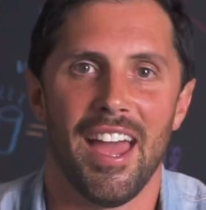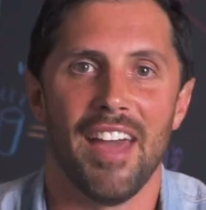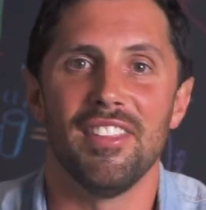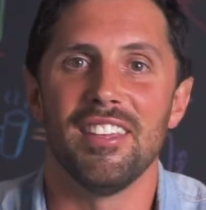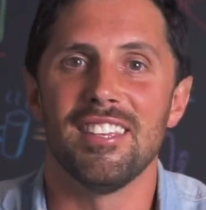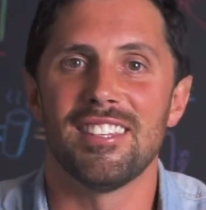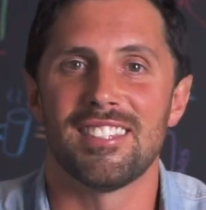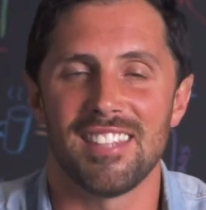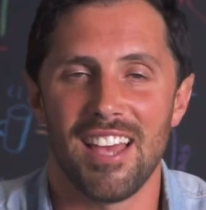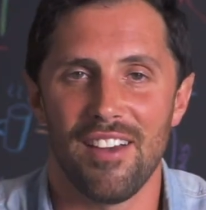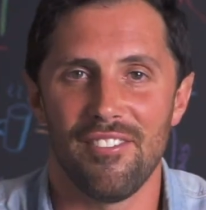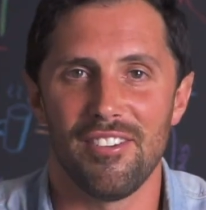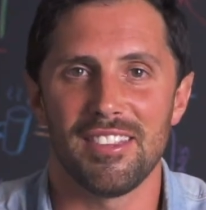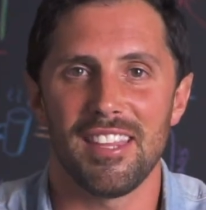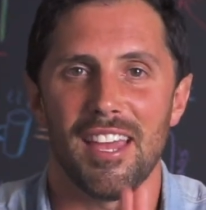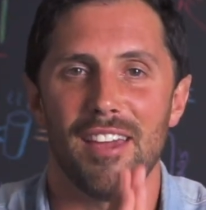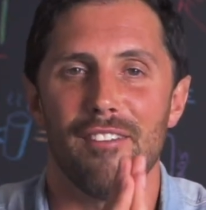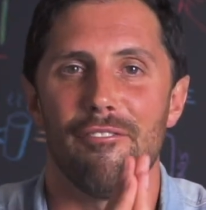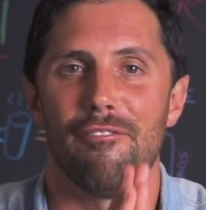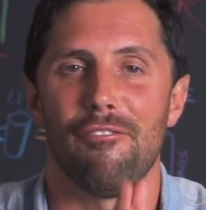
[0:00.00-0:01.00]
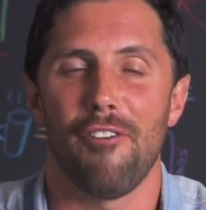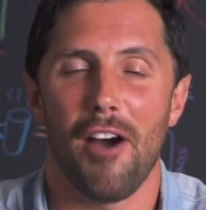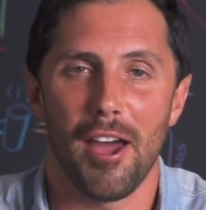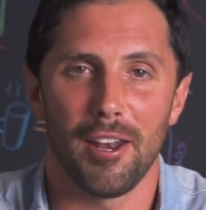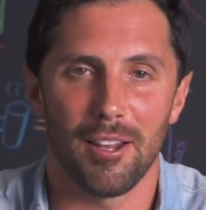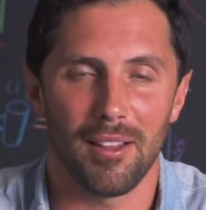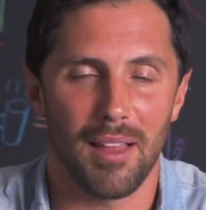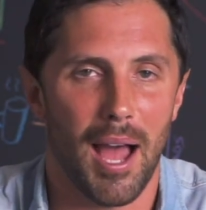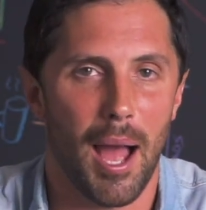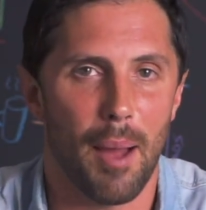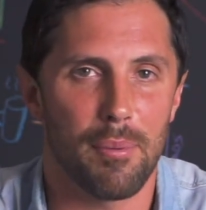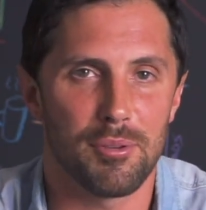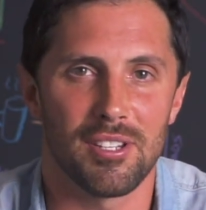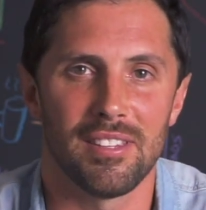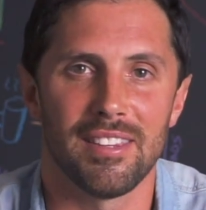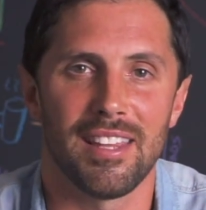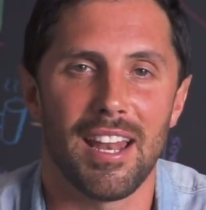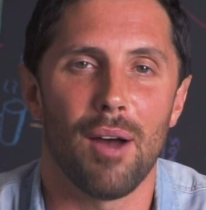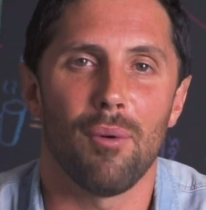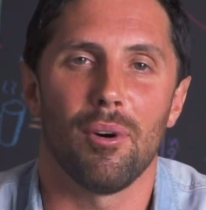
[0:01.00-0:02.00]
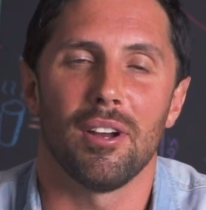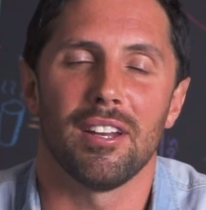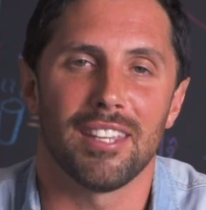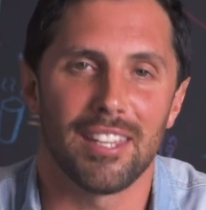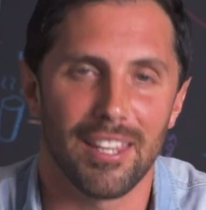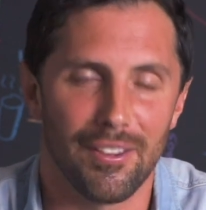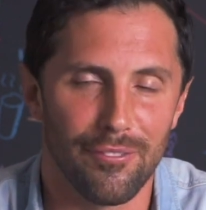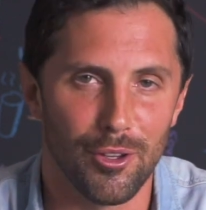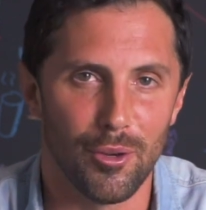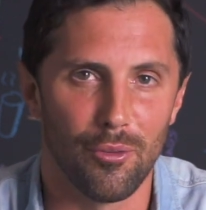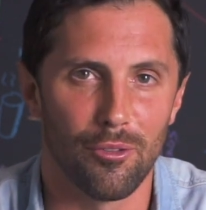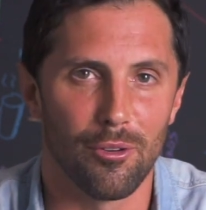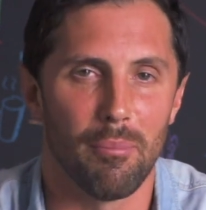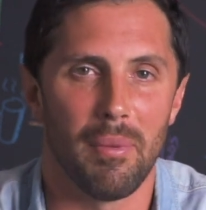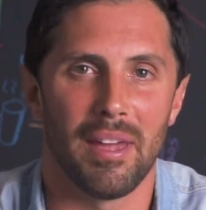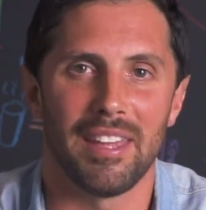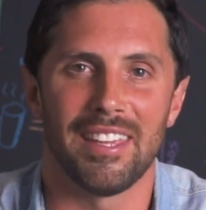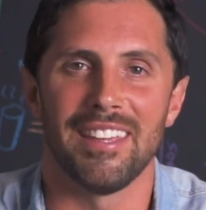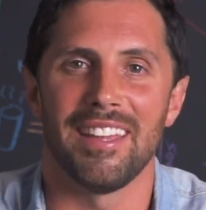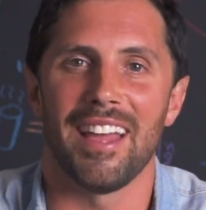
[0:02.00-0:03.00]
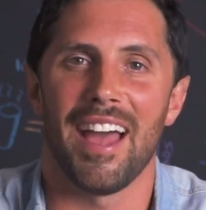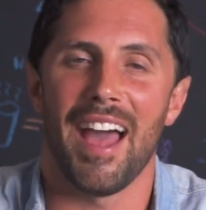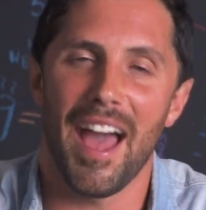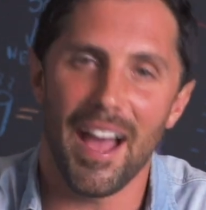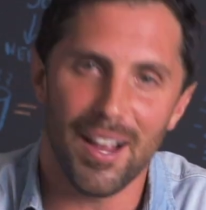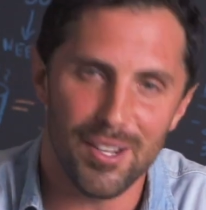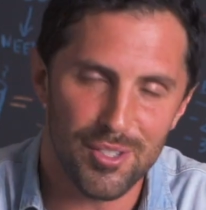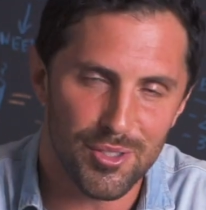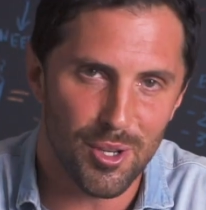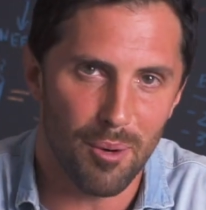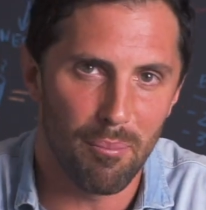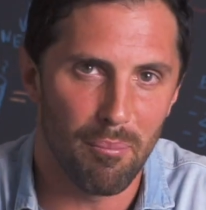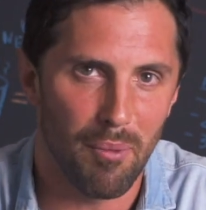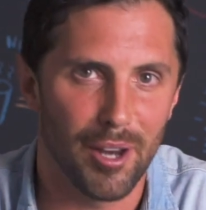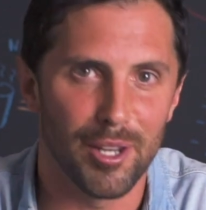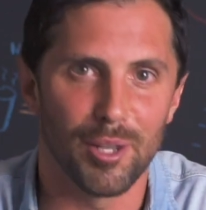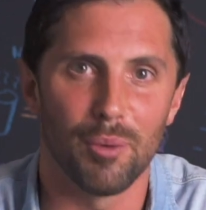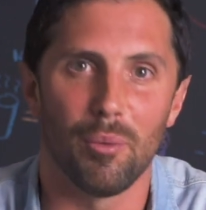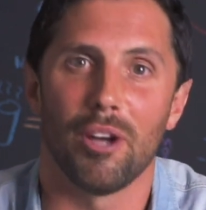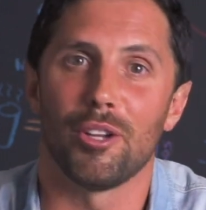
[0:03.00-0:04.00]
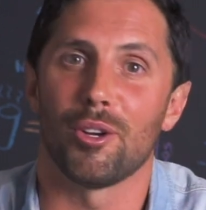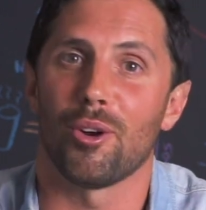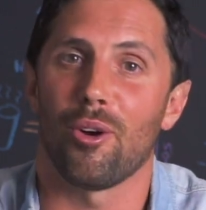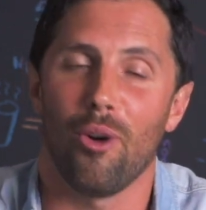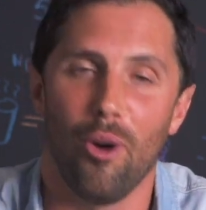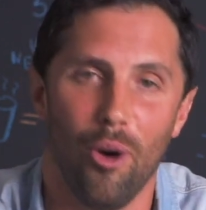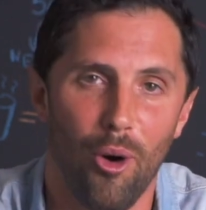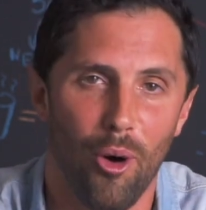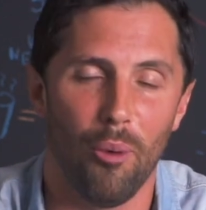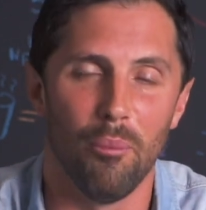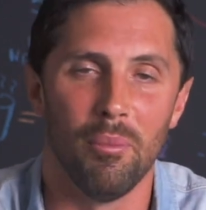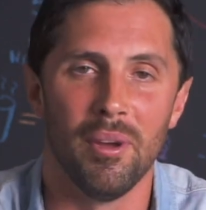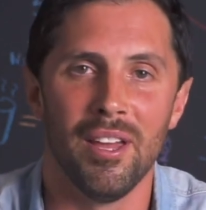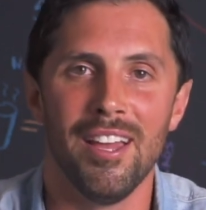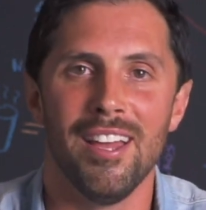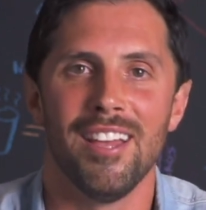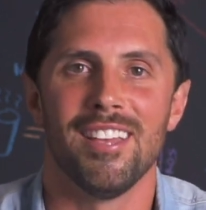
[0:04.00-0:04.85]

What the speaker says: And the 7th and final option that I want to give you for making extra money while you're home,